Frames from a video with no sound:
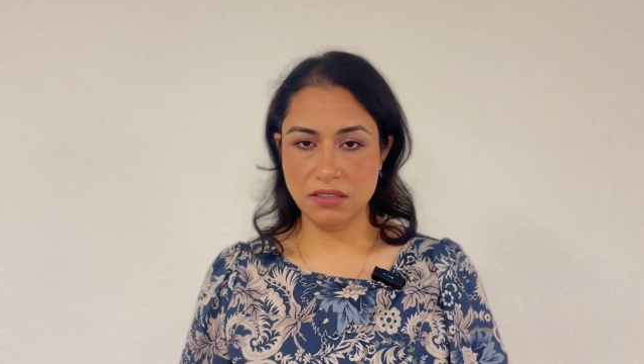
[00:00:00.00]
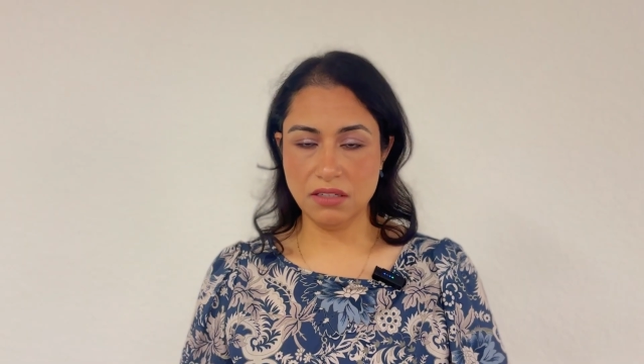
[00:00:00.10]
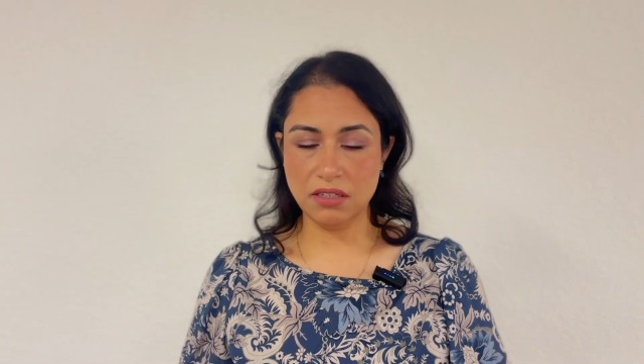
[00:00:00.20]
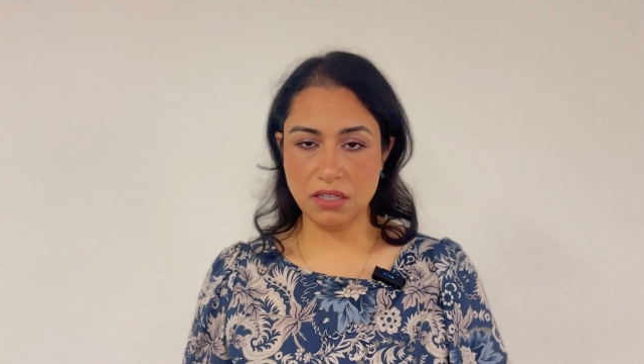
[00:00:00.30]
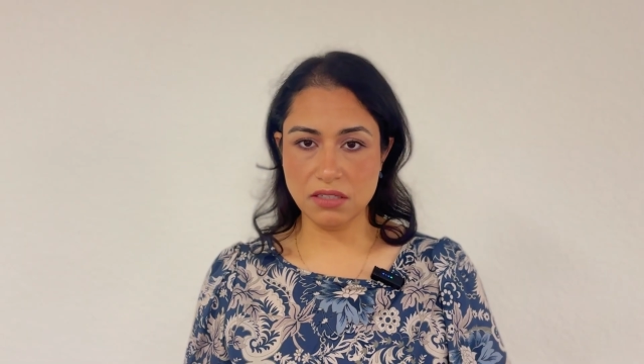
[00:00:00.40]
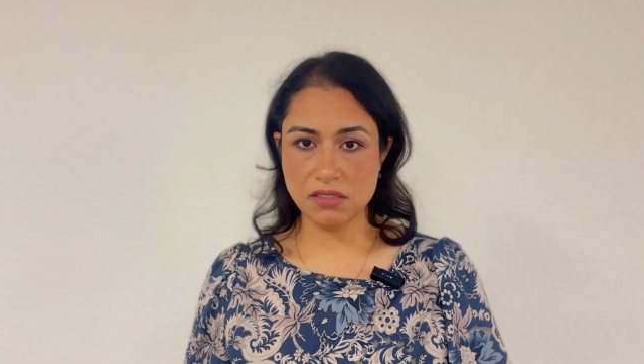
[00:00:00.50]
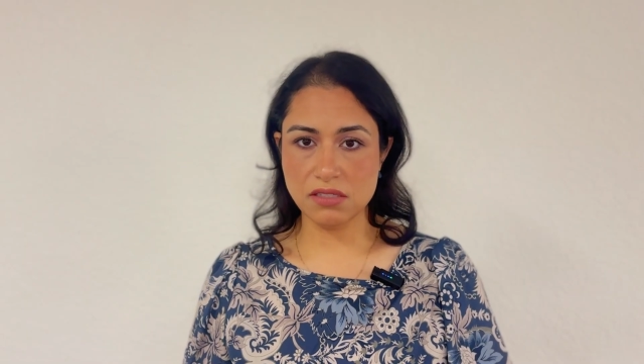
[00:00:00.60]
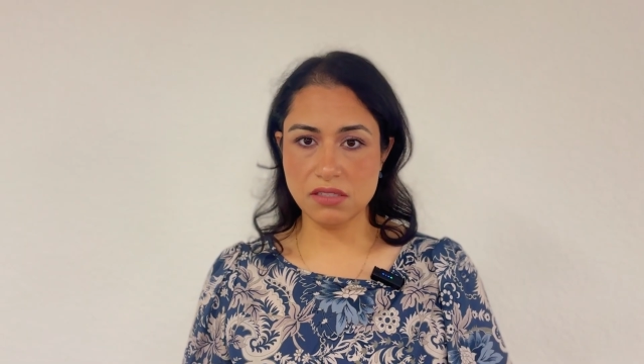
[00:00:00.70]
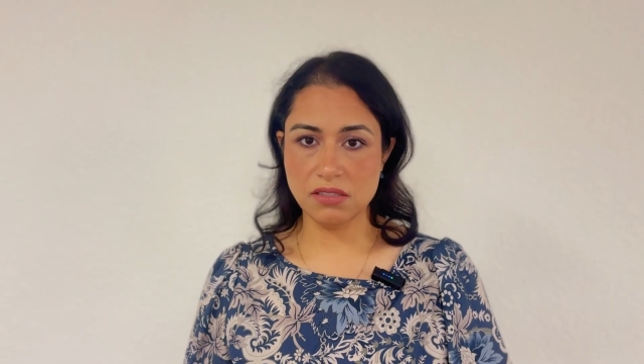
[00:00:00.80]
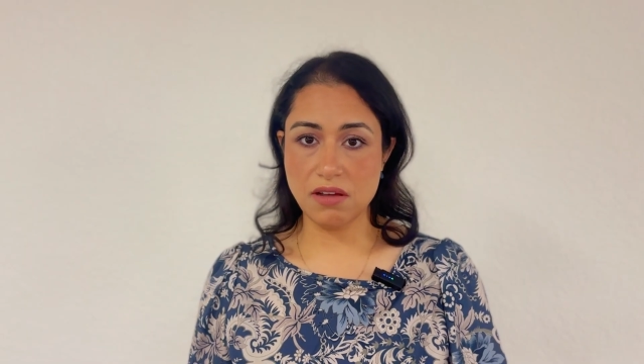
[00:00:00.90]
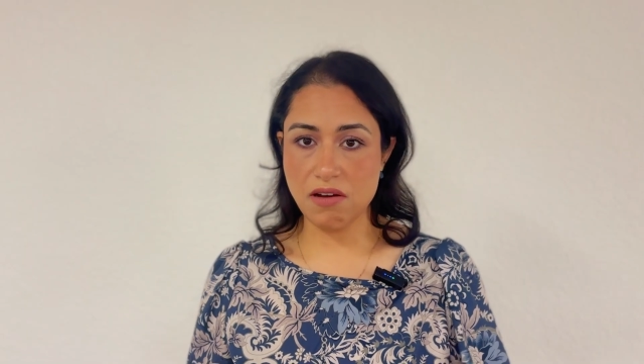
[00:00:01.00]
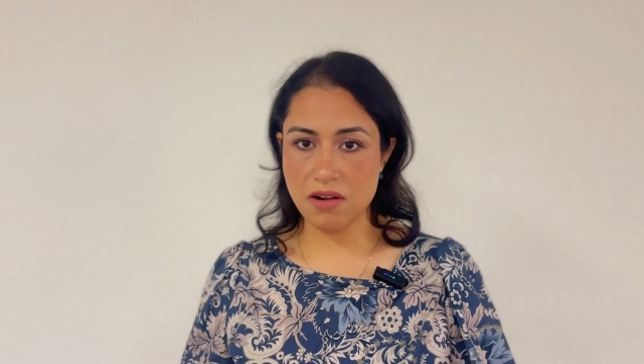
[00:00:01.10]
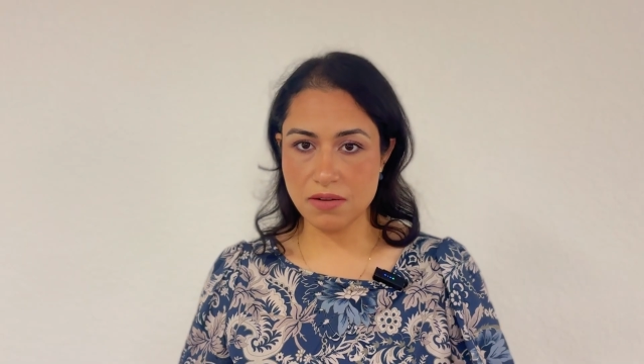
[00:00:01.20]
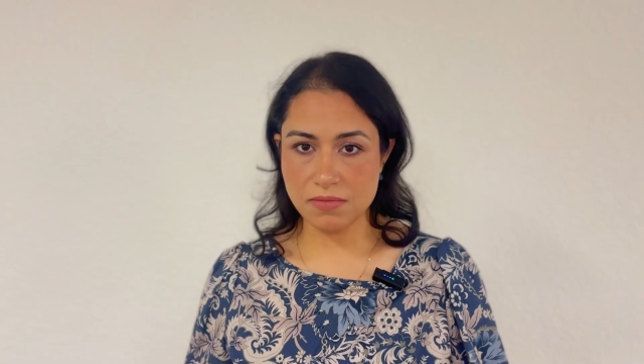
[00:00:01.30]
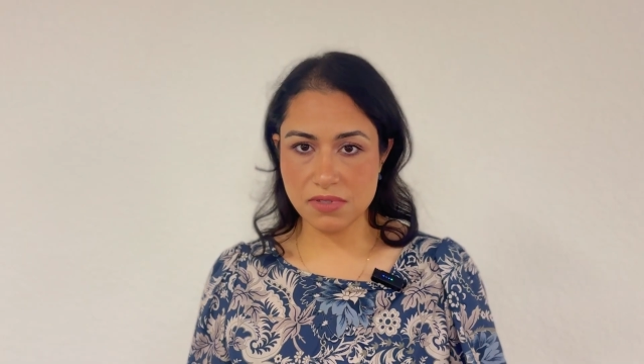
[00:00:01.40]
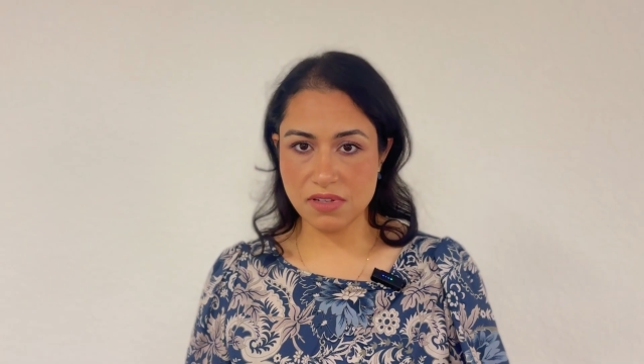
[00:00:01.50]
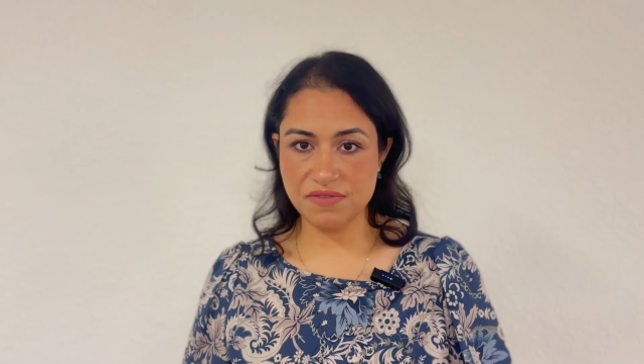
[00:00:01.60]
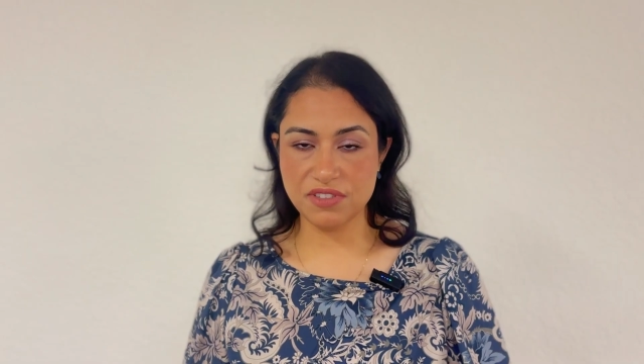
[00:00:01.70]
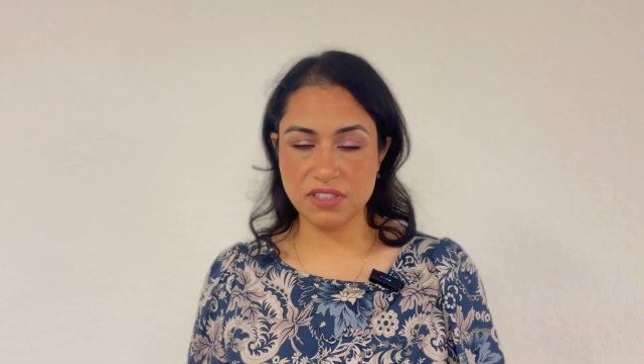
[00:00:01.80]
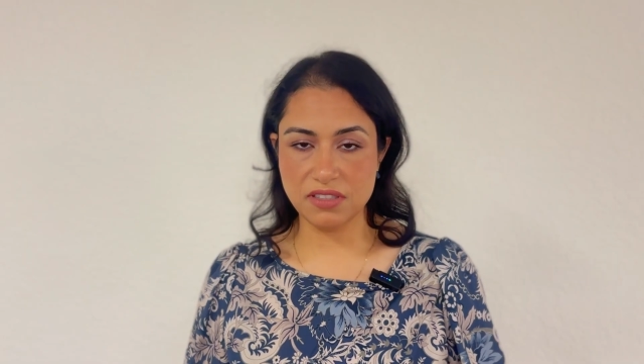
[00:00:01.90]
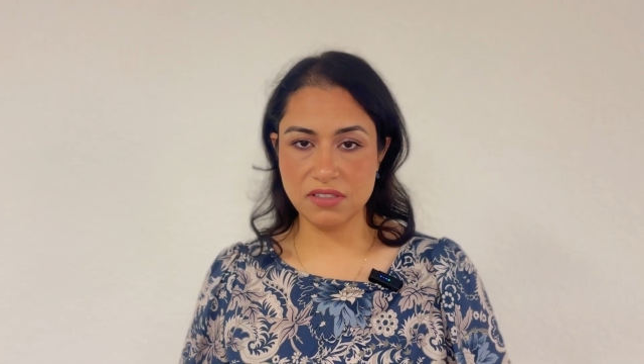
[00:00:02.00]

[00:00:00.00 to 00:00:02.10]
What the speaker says: the lungs, the arms, the foot.